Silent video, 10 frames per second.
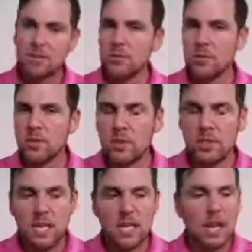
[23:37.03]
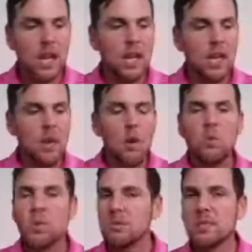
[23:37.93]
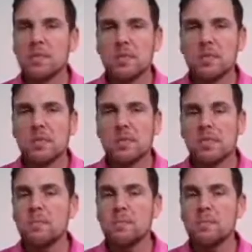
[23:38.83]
He was a real estate guy. Well, that's what he still does. He